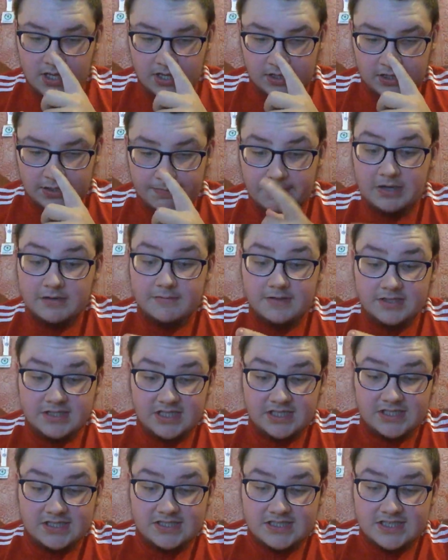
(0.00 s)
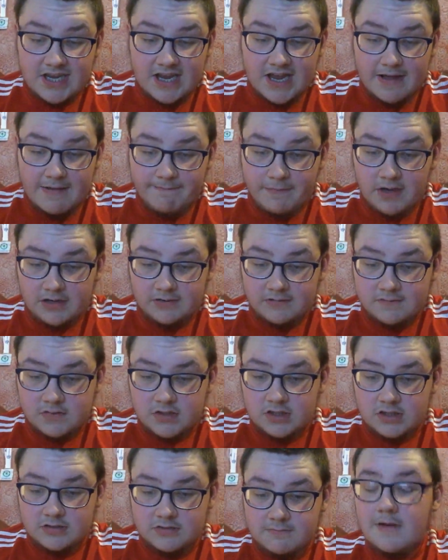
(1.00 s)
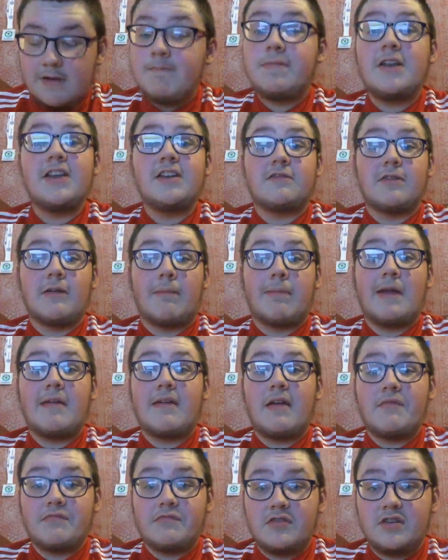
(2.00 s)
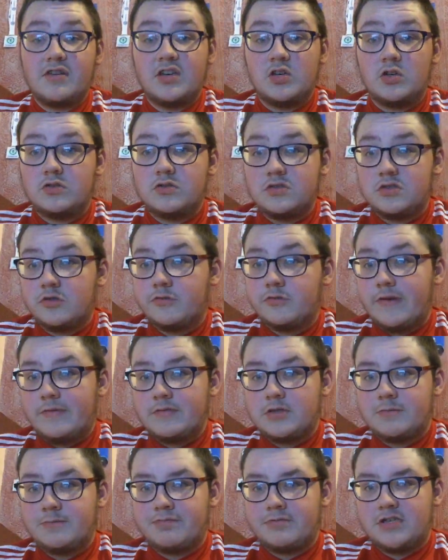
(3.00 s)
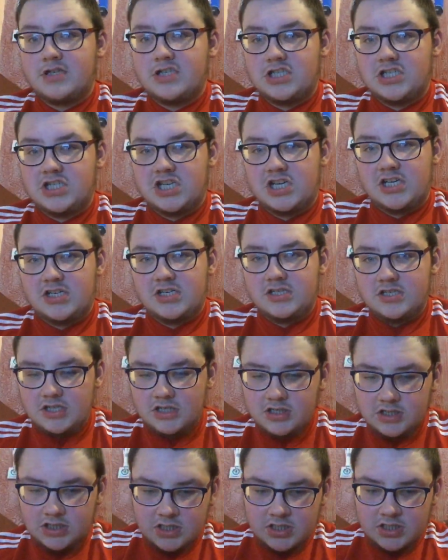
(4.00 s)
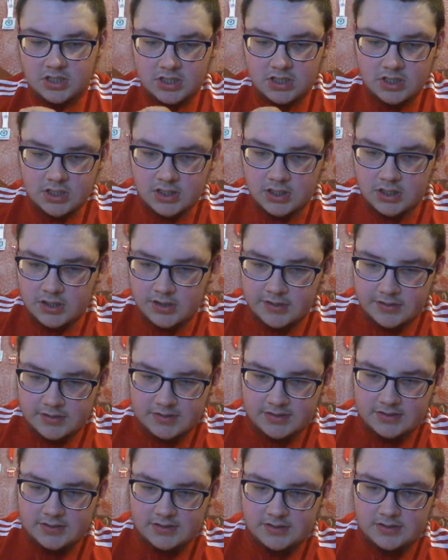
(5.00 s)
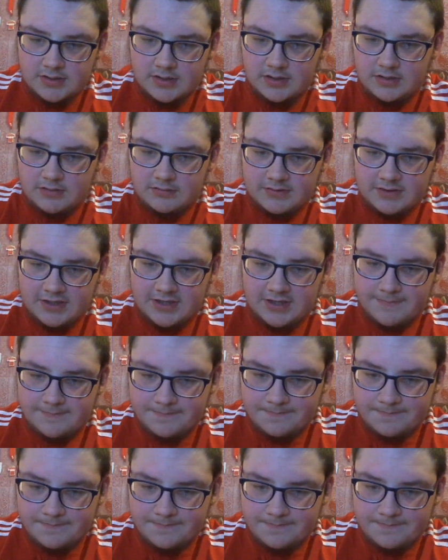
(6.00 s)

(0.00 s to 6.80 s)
By the way, said it. Thanks for joining the stream. Please drop a like. I'm already done so, very much appreciated. Oh dear.